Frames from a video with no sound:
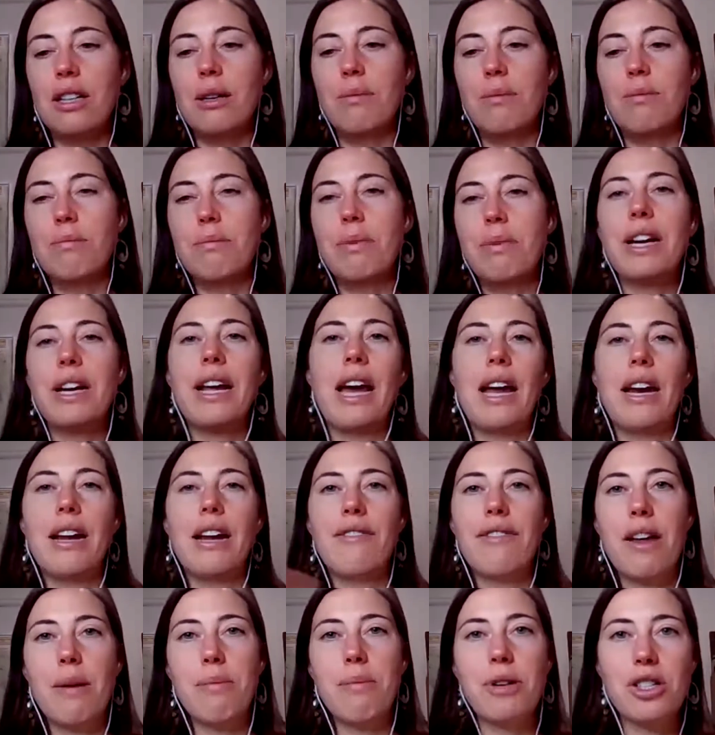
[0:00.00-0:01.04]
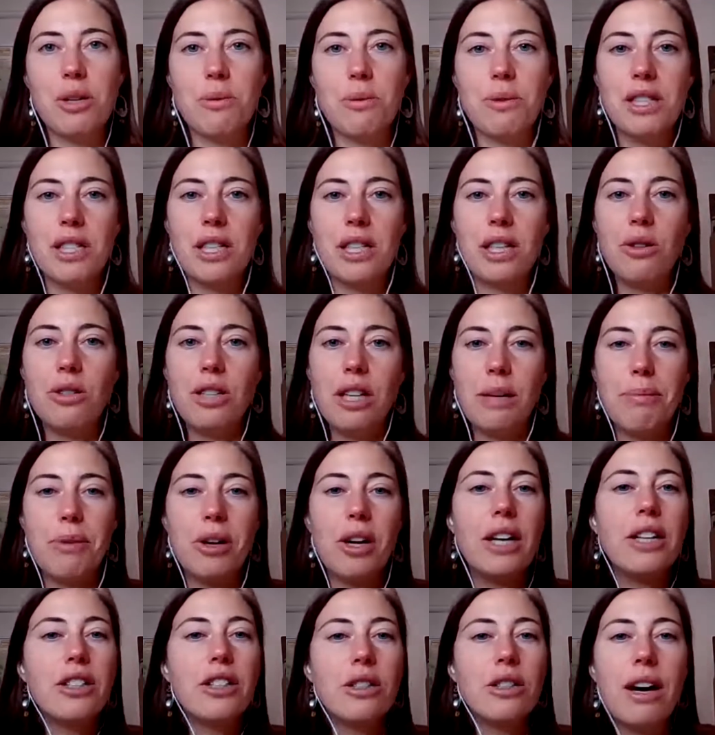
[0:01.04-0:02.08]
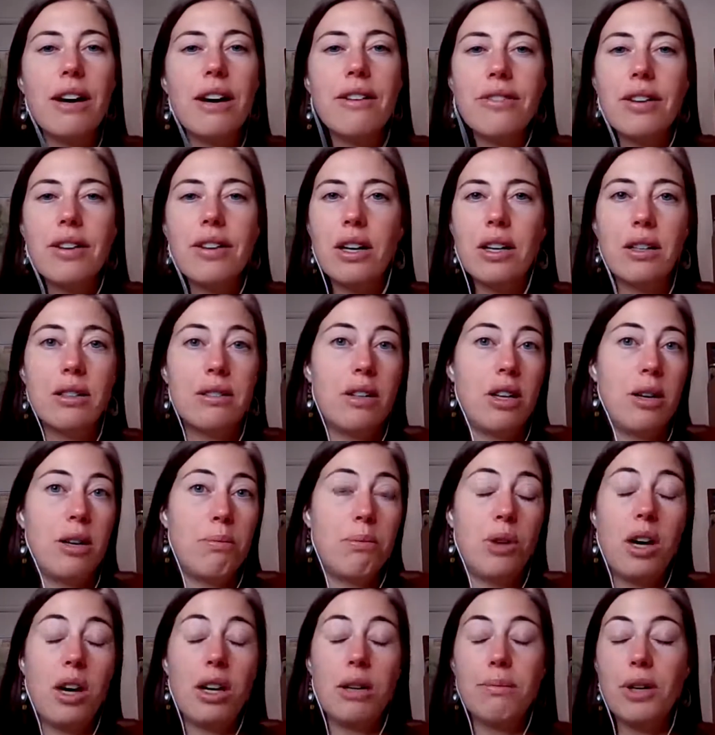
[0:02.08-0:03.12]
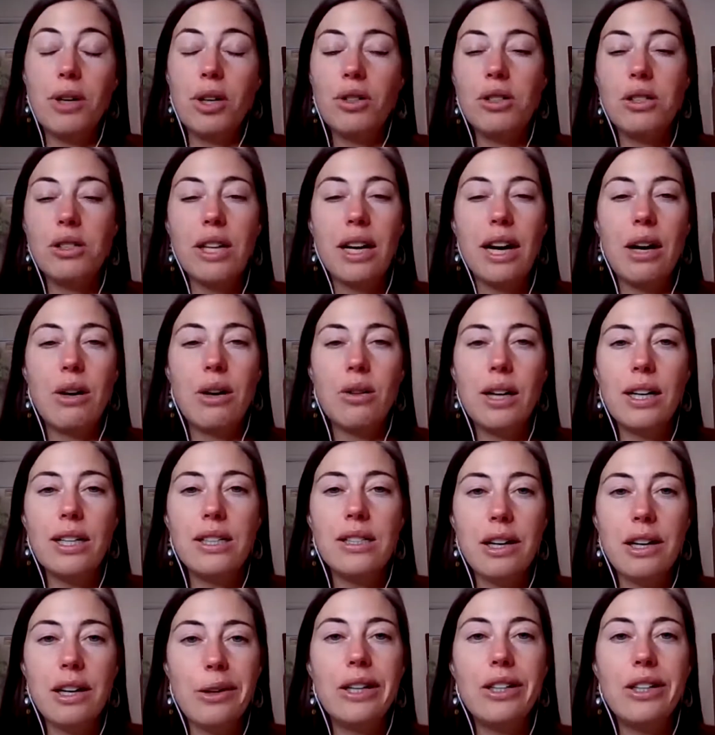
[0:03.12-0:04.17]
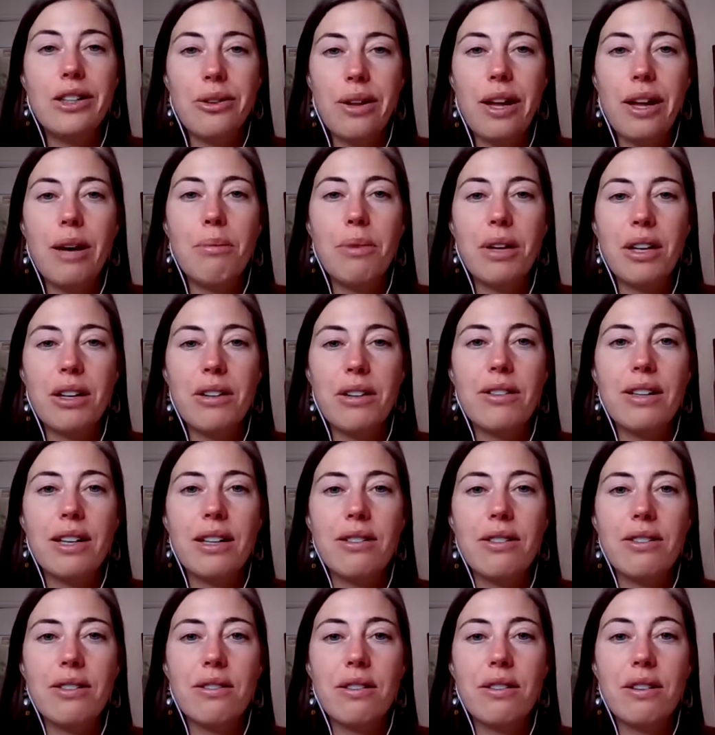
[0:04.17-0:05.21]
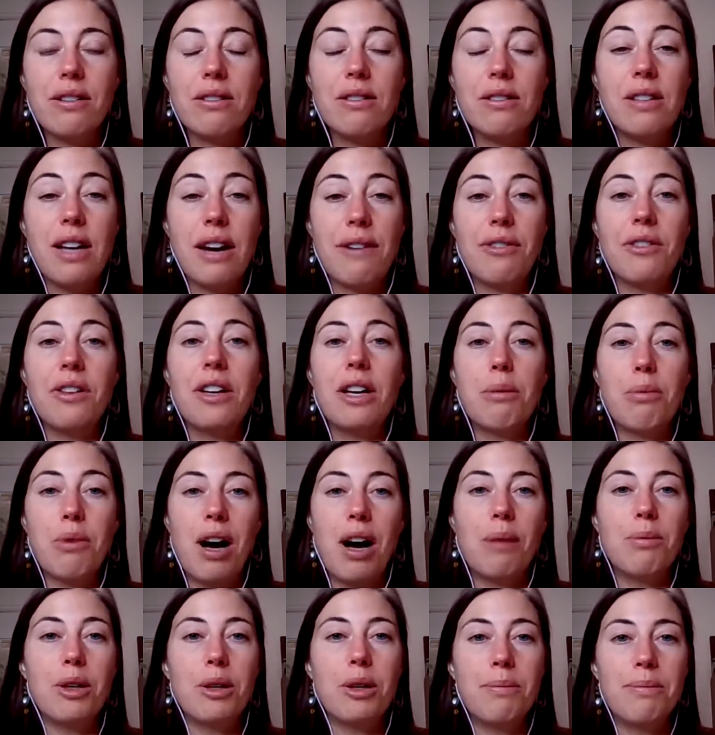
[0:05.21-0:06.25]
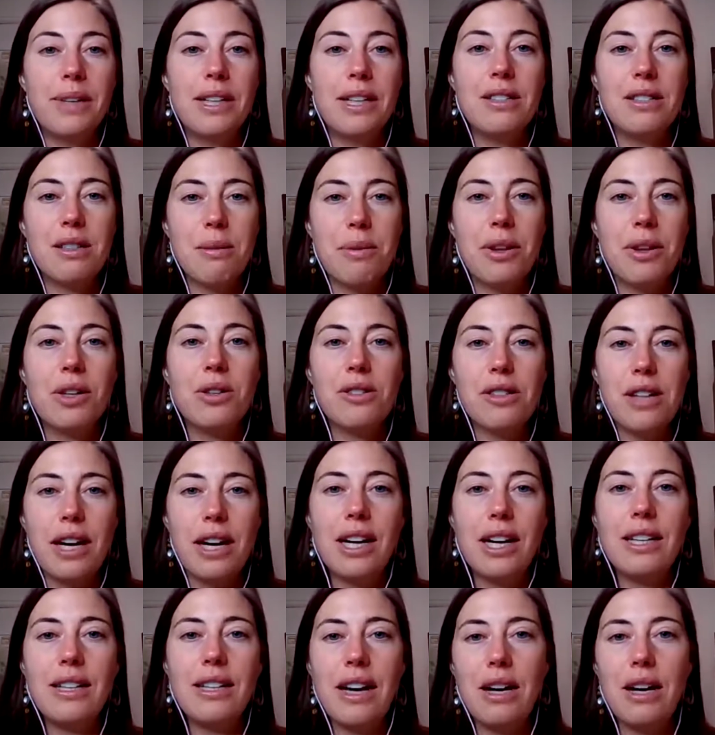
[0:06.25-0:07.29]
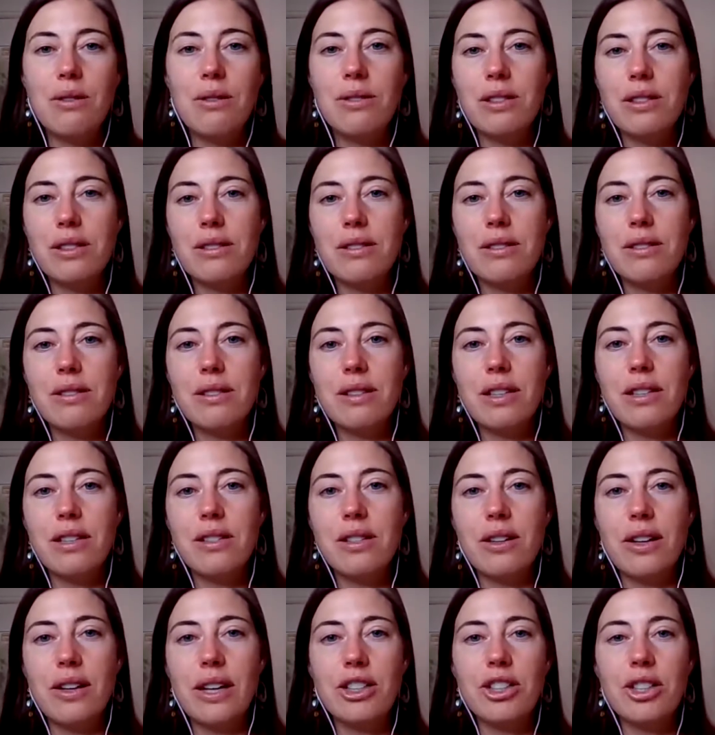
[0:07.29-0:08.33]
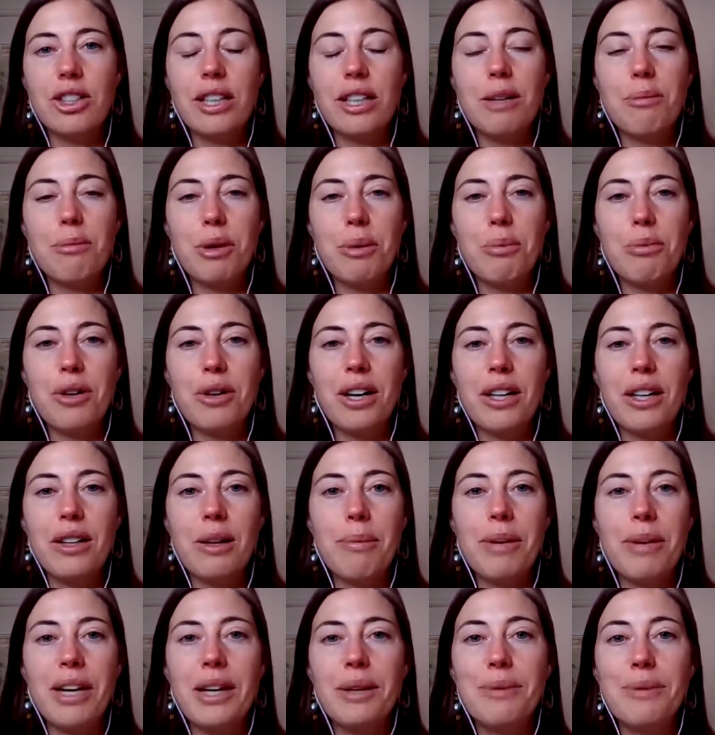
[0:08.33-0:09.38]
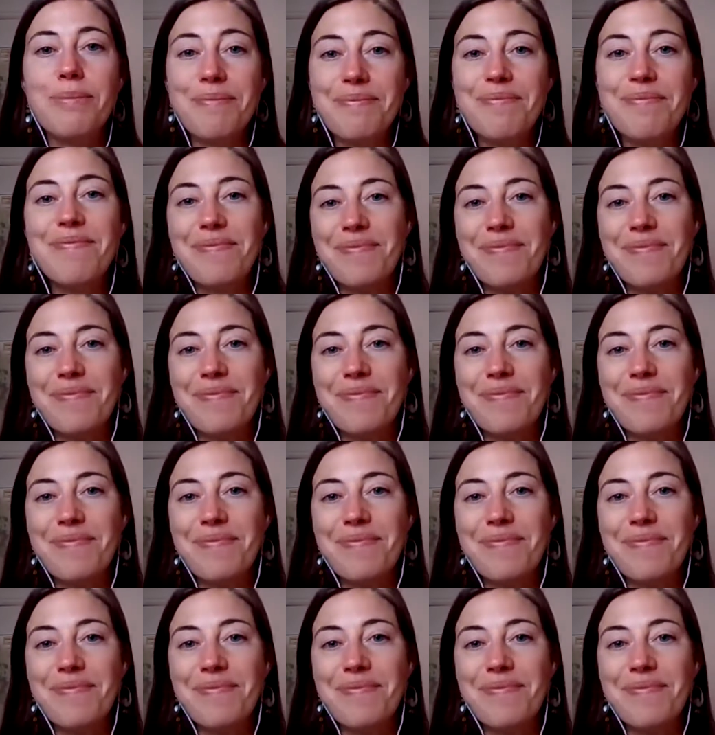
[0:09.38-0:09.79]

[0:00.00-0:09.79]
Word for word: Um, but again, if that person wants to go deeper, I do have a, a, blog post that outlines how I do that because that's definitely a problem in some of those tiny towns. The selection can be pretty limited.